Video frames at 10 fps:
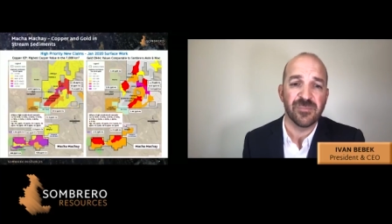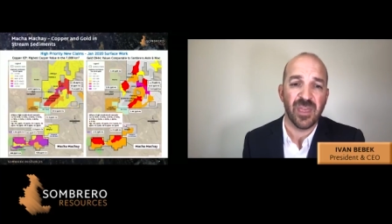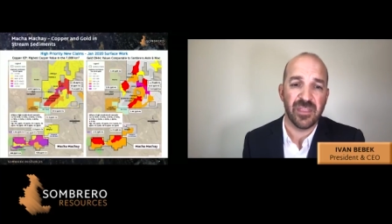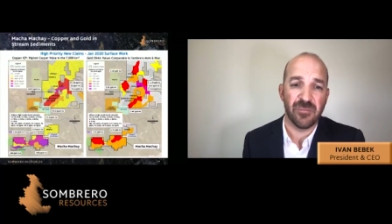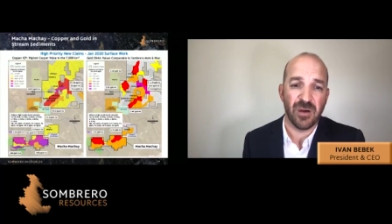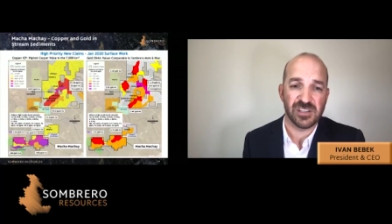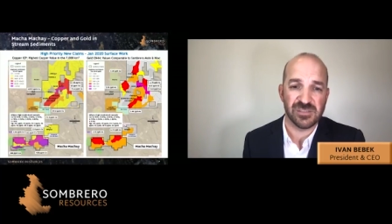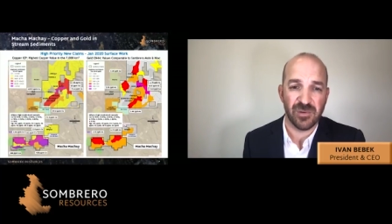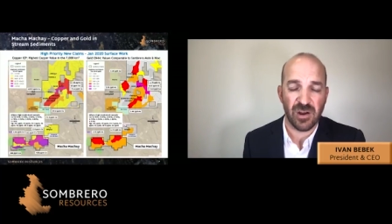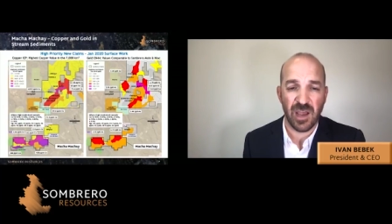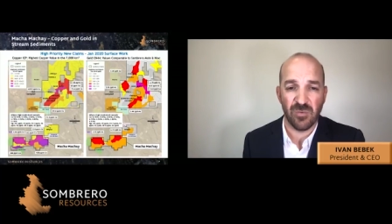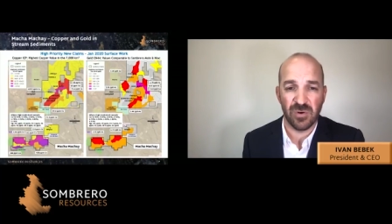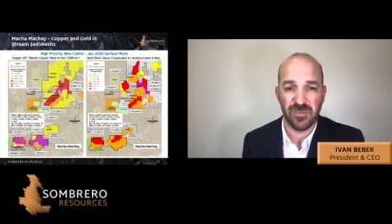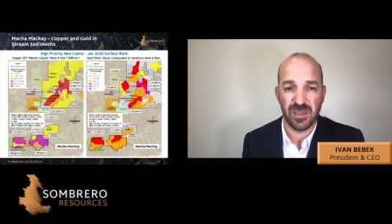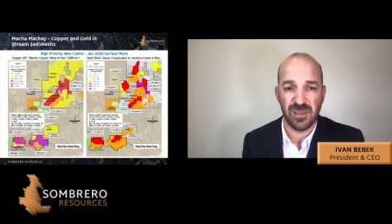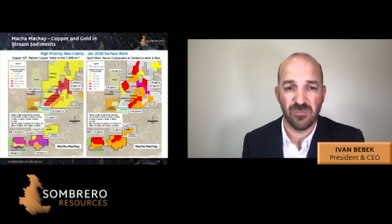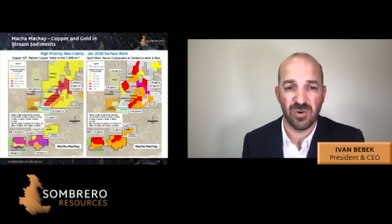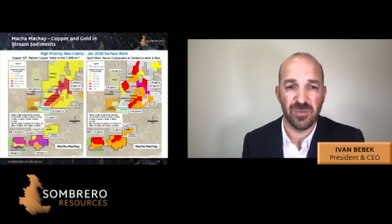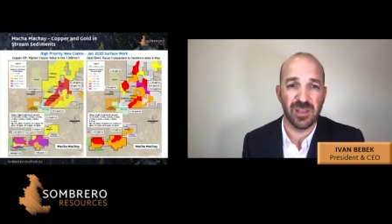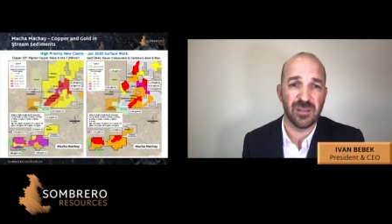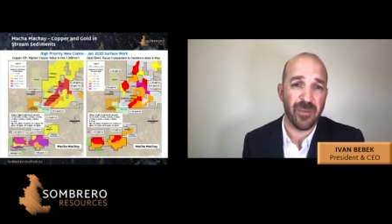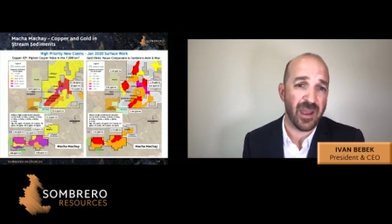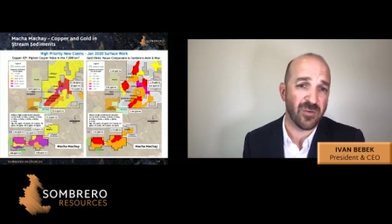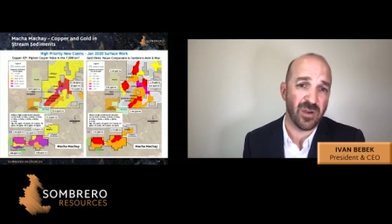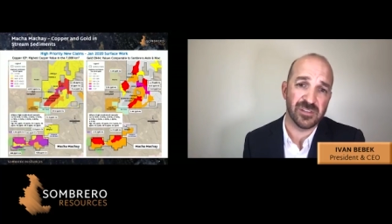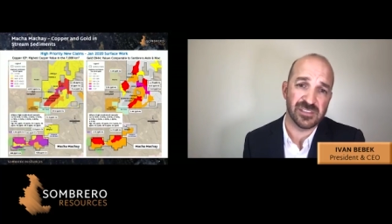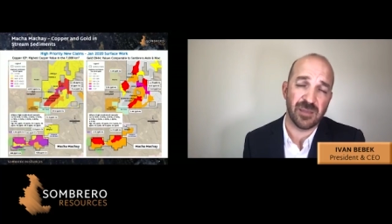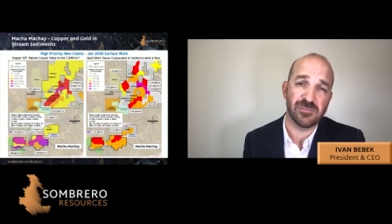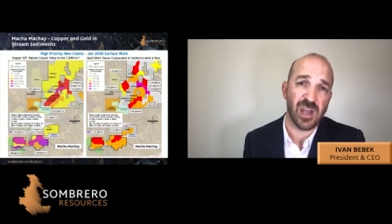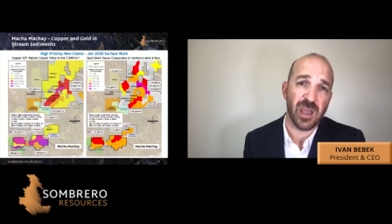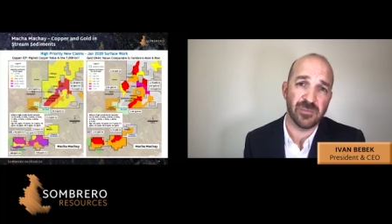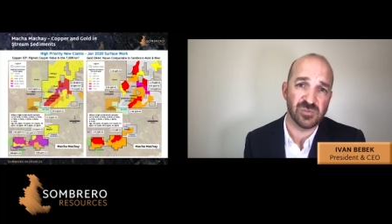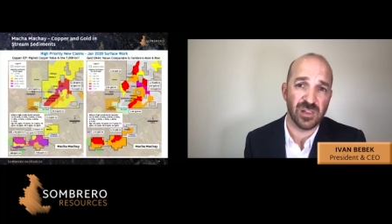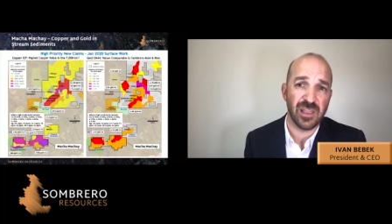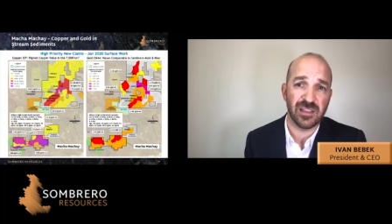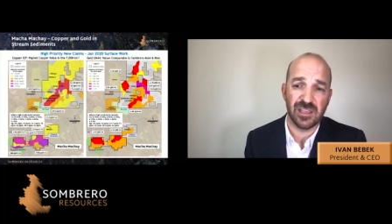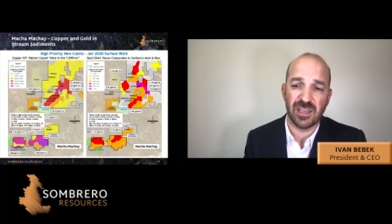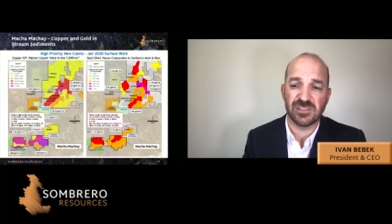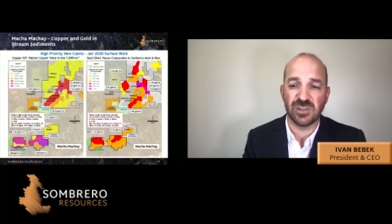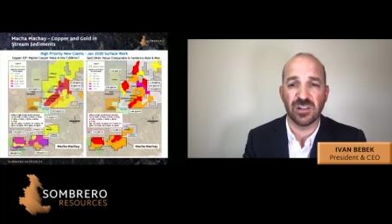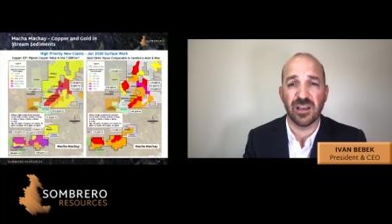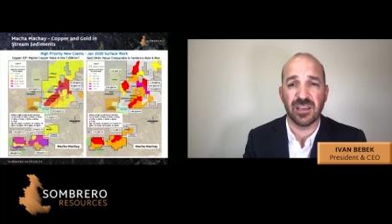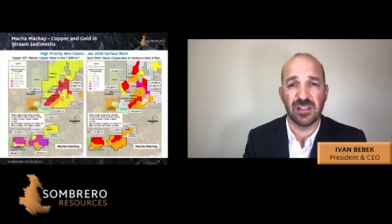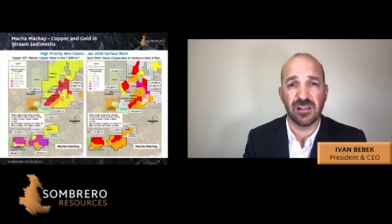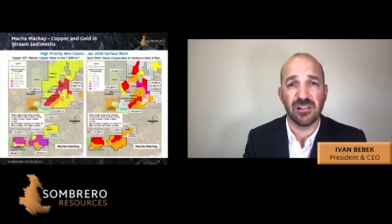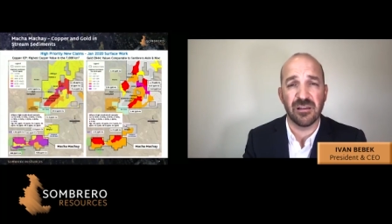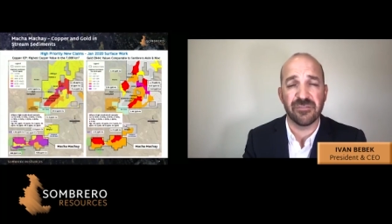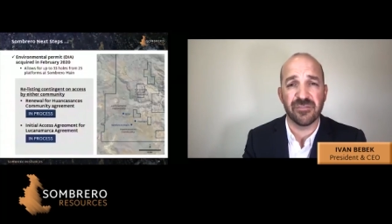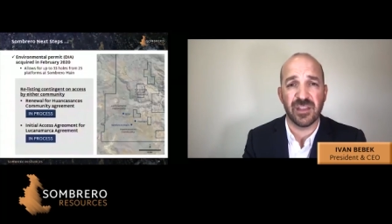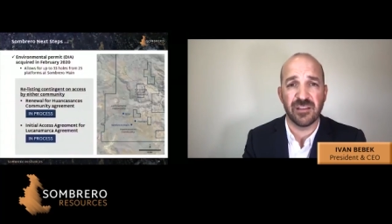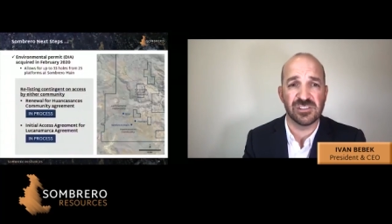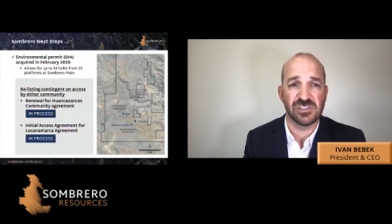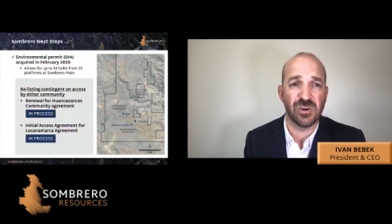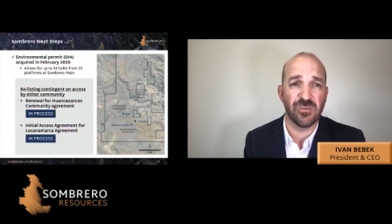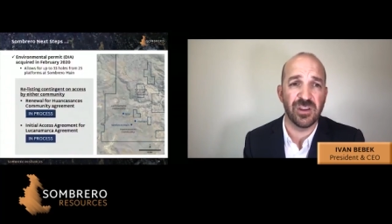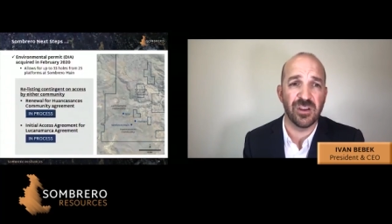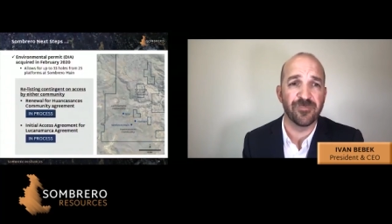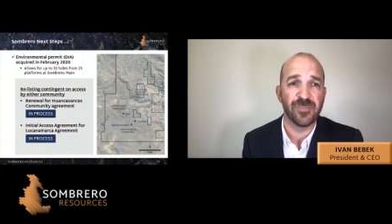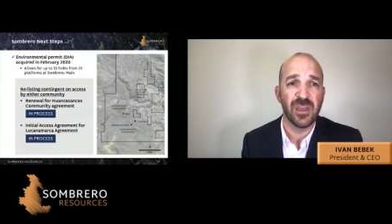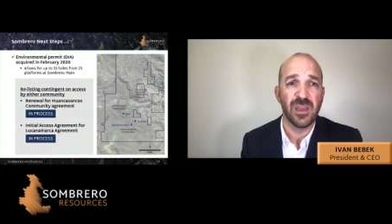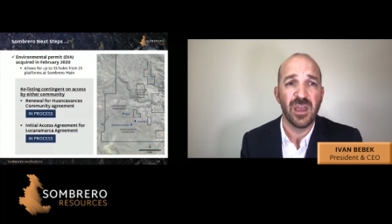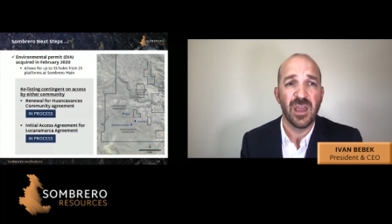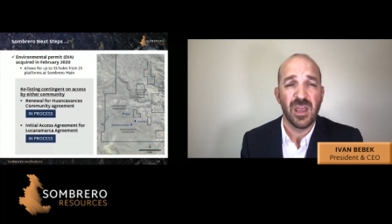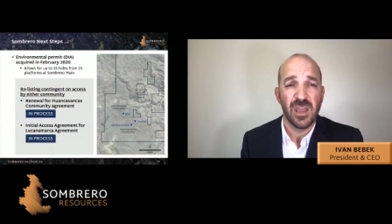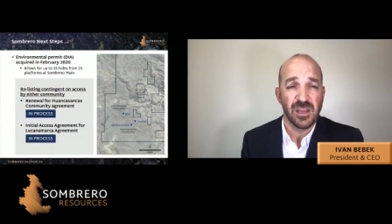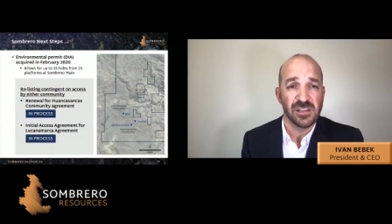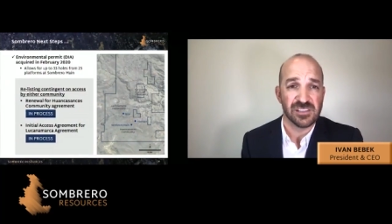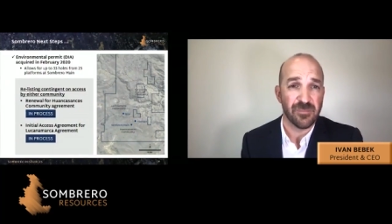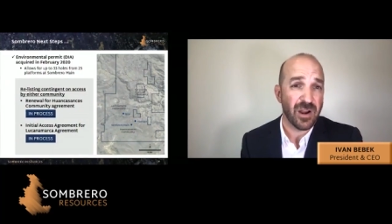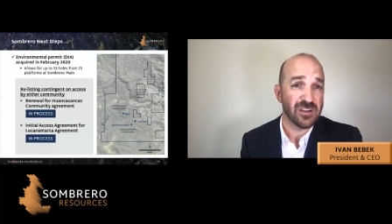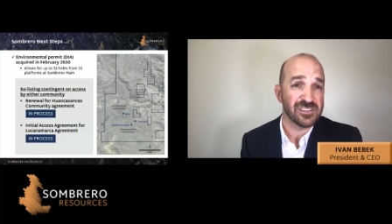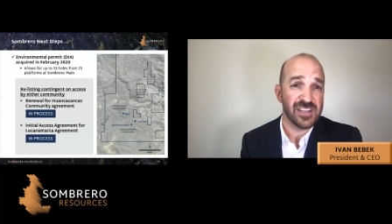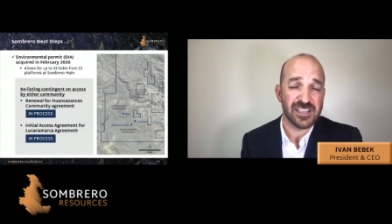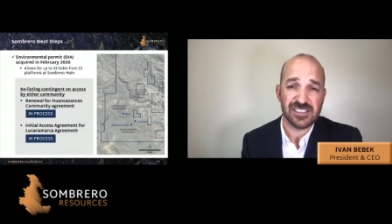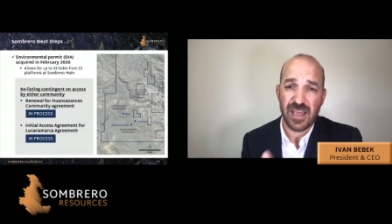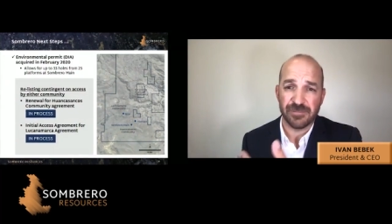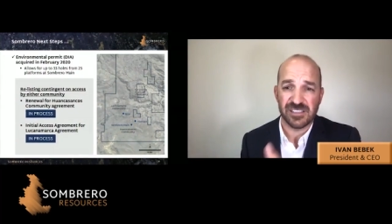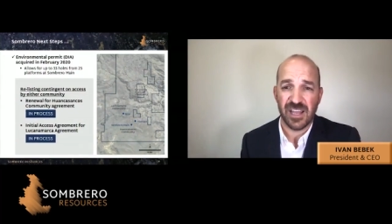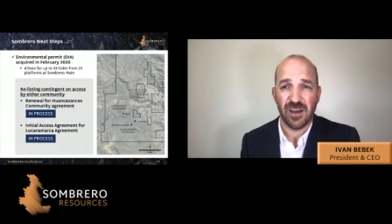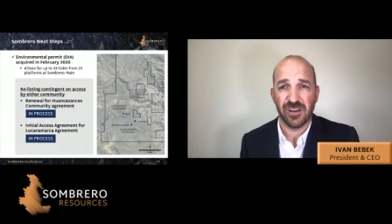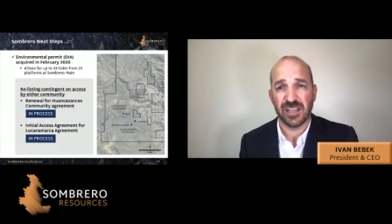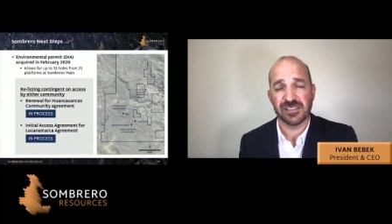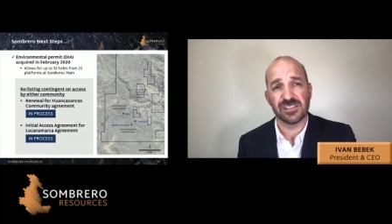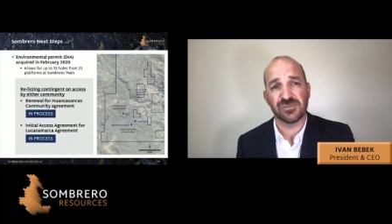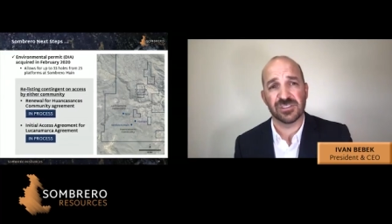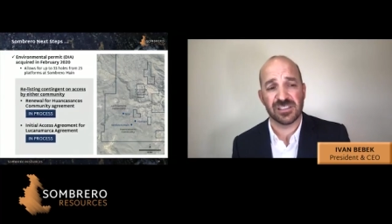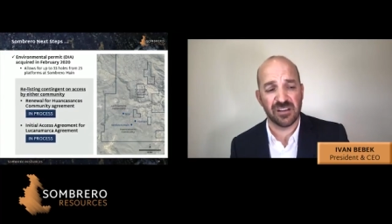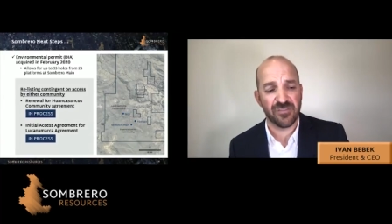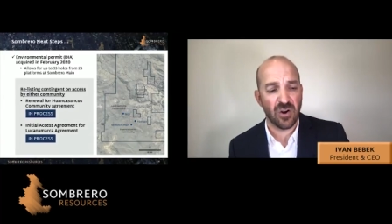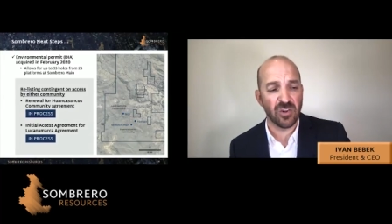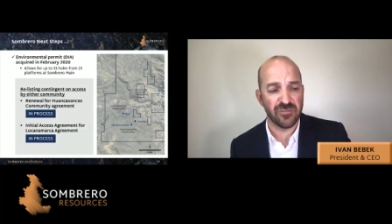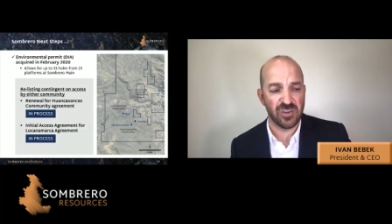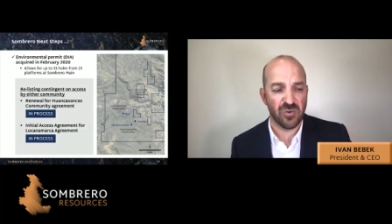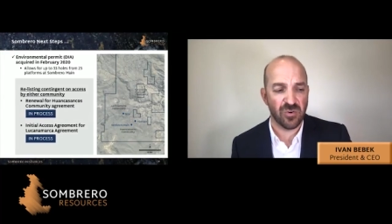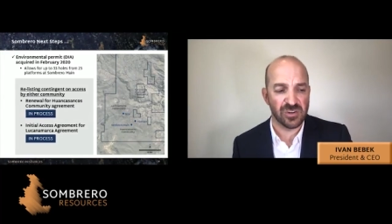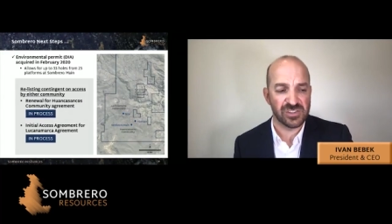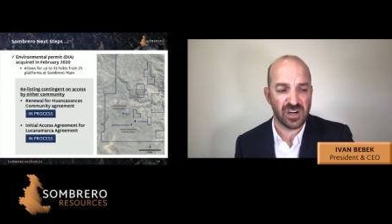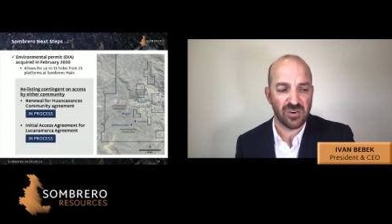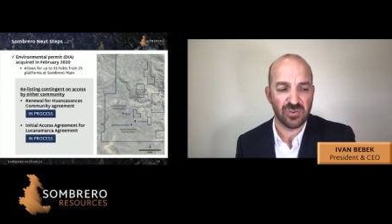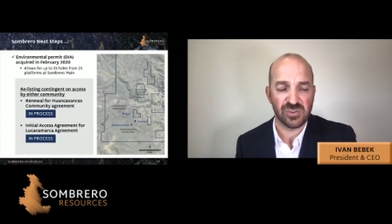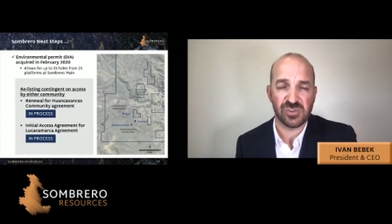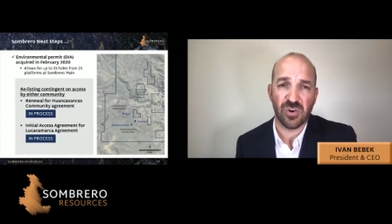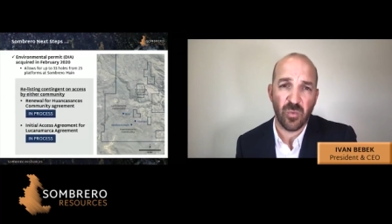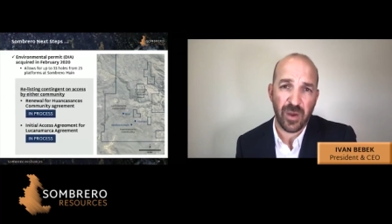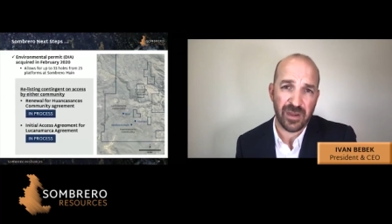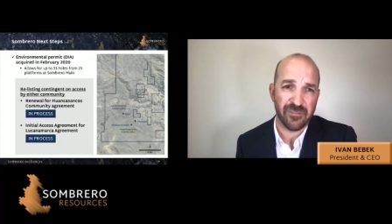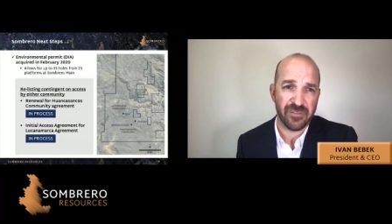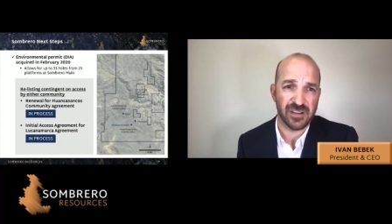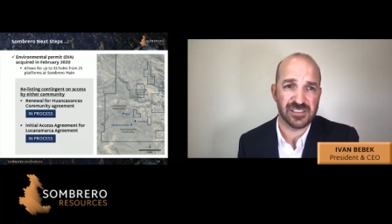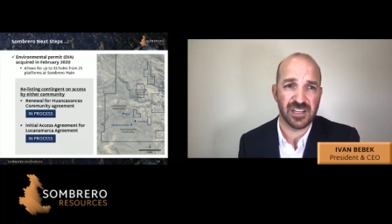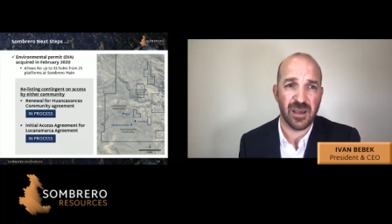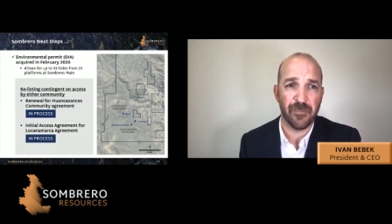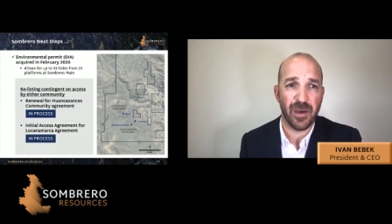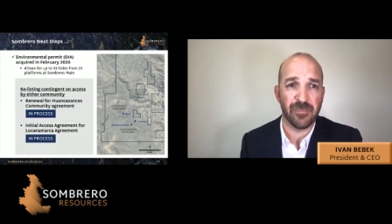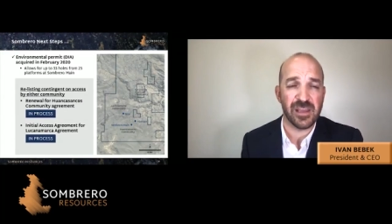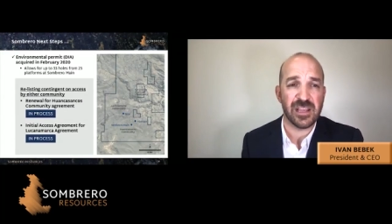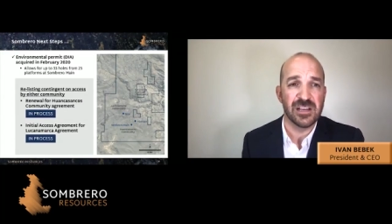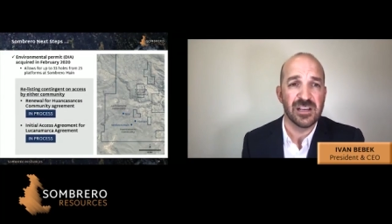and then Macha Makai would be would be in the background the same time as we likely get to Good Lucky the Cliff that I've just shown you. Sombrero's next steps. Now it gets interesting for all of you who are shareholders who are waiting for us to come public.